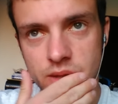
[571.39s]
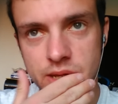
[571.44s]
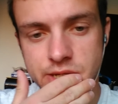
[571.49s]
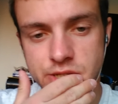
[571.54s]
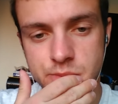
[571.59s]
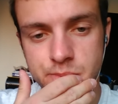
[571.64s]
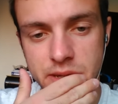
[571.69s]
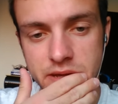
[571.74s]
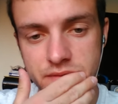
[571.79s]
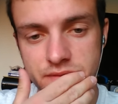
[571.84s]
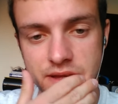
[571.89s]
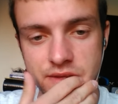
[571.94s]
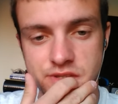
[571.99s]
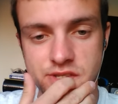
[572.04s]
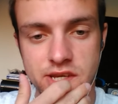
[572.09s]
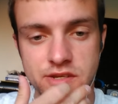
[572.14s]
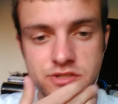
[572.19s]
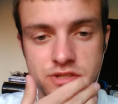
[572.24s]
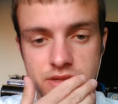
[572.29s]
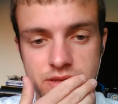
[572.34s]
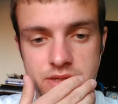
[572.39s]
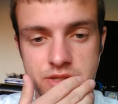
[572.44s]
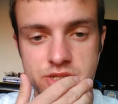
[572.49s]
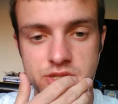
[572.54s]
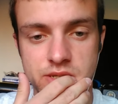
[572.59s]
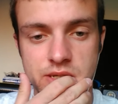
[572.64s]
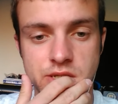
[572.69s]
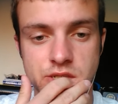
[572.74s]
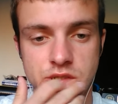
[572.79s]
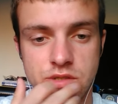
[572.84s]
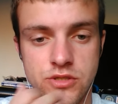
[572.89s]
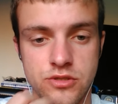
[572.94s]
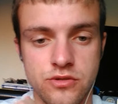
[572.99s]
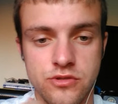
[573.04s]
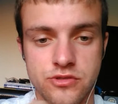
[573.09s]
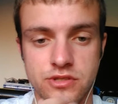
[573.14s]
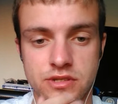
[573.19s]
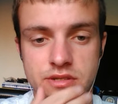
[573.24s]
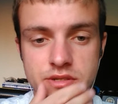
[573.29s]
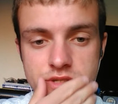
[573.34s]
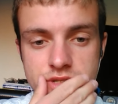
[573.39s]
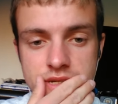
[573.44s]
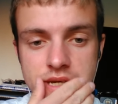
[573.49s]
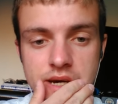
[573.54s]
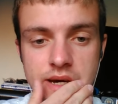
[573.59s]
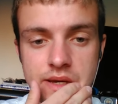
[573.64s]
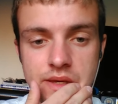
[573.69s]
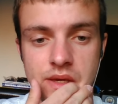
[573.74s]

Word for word: have been fantastic this season. It's because of this guy.